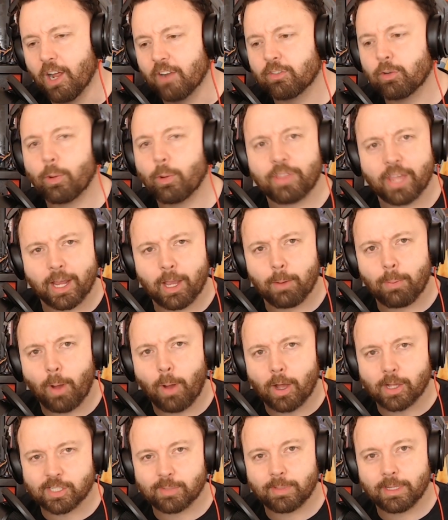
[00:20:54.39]
for what they could
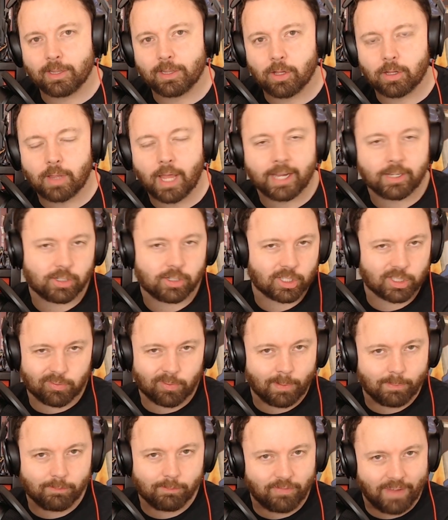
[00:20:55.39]
possibly look like just
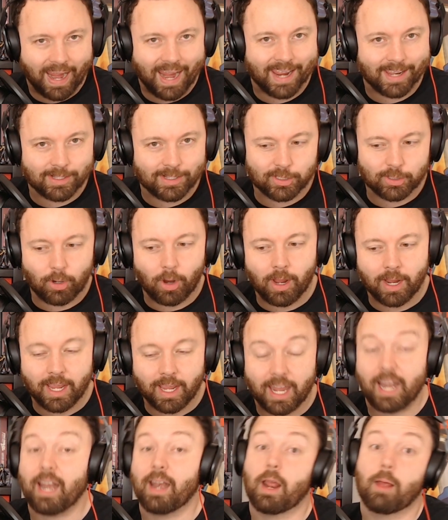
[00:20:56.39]
from fans drawing
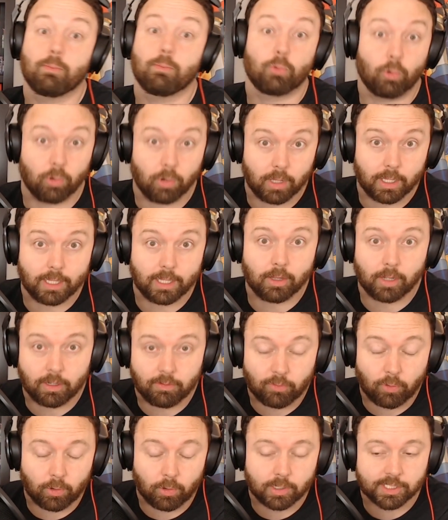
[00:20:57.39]
it, and I'm really looking
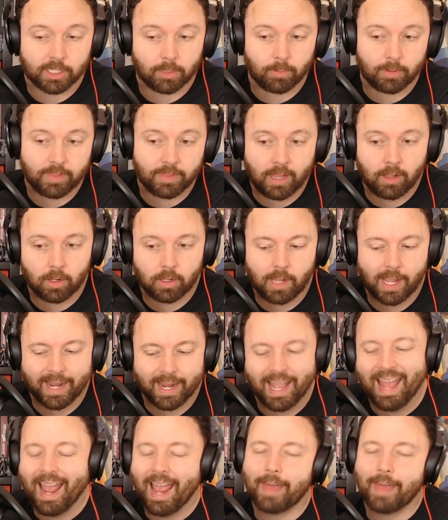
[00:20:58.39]
forward to seeing what they look like.